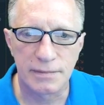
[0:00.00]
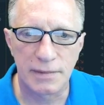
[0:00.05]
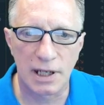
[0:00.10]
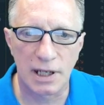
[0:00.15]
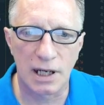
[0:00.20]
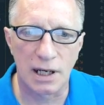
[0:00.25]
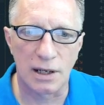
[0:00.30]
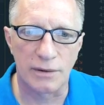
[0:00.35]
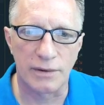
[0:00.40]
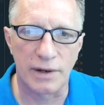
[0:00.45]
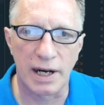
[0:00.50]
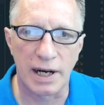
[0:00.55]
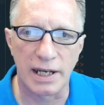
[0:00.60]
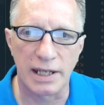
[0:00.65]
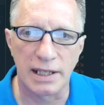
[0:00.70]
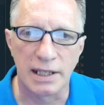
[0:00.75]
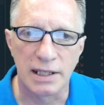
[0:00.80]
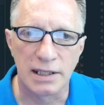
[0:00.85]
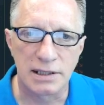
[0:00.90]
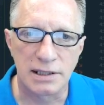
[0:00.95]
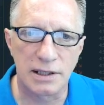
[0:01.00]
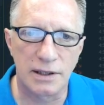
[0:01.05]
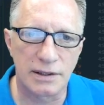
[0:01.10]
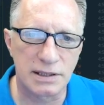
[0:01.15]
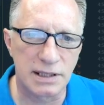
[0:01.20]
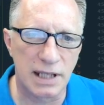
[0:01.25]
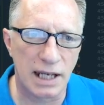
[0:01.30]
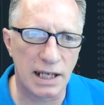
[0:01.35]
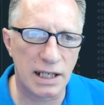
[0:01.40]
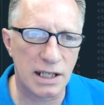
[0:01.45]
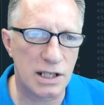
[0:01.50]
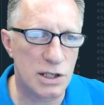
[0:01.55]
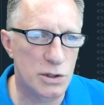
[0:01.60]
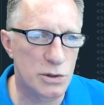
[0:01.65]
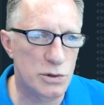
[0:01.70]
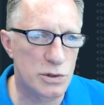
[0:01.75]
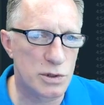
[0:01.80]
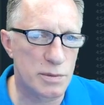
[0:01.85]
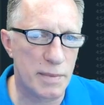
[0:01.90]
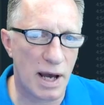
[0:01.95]
All right, so it's not a
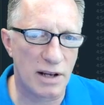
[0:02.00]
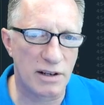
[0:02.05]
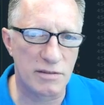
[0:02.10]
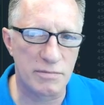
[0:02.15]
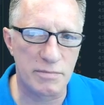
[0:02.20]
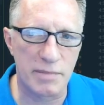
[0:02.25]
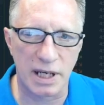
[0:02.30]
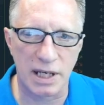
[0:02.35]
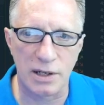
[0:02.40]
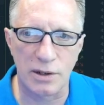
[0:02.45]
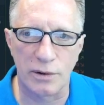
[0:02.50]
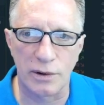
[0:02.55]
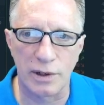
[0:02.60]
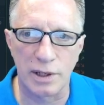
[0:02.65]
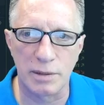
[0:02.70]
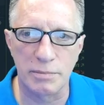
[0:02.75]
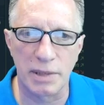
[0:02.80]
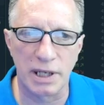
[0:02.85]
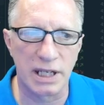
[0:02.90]
huge amount of Bitcoin,